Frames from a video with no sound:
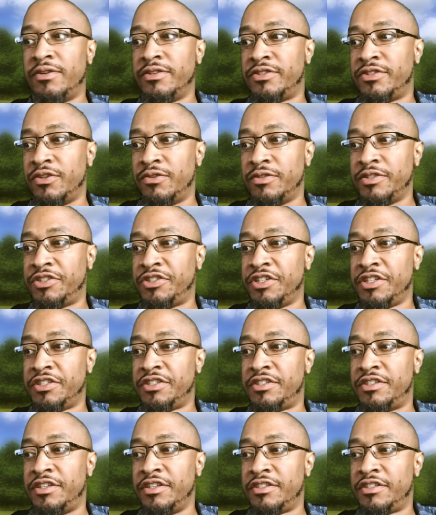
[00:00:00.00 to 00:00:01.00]
So it's
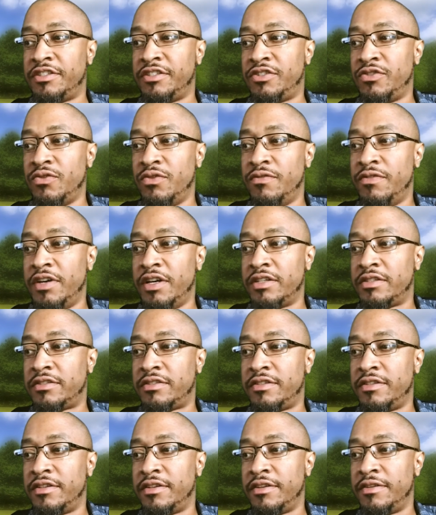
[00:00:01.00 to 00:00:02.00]
just the two of
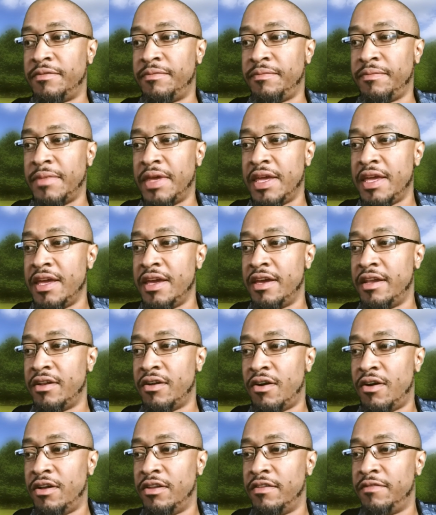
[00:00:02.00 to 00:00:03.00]
us, me and
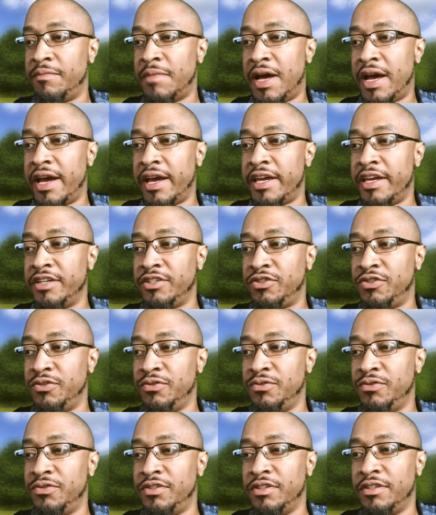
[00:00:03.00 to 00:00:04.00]
all of my
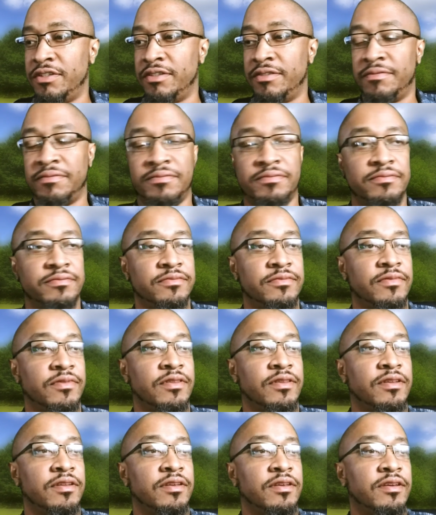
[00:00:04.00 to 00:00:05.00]
issues, and
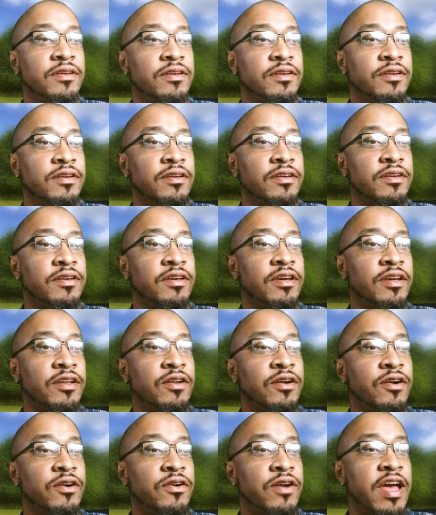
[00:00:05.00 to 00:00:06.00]

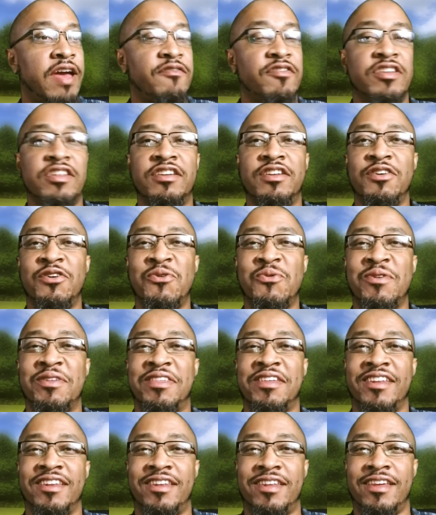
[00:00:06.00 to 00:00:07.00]
her having to deal with
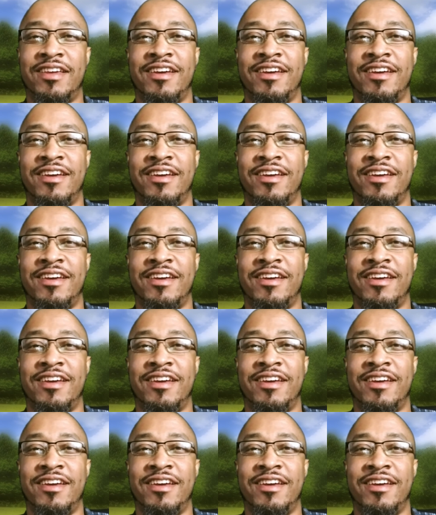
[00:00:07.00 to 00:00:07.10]
it.